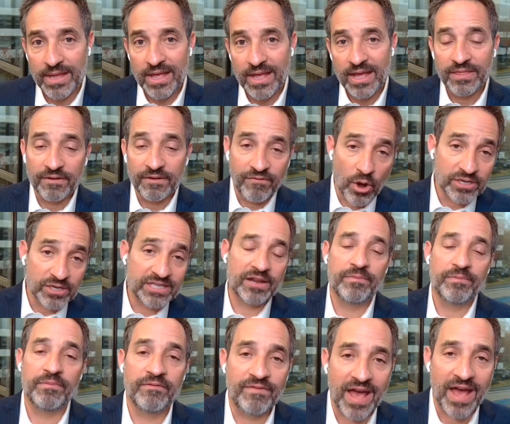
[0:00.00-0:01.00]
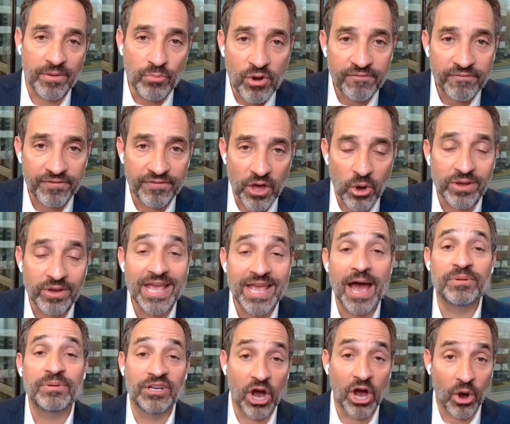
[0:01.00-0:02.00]
The folks at Van Moof, though, kept
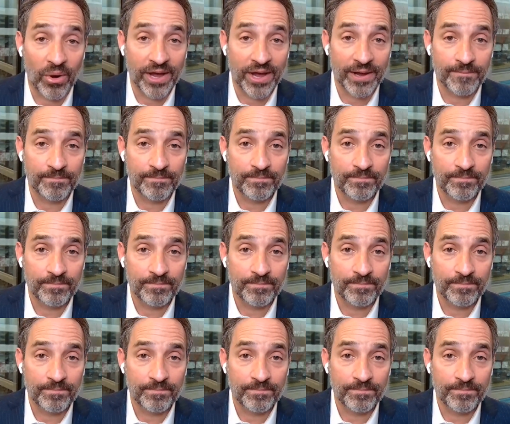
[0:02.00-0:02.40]
going.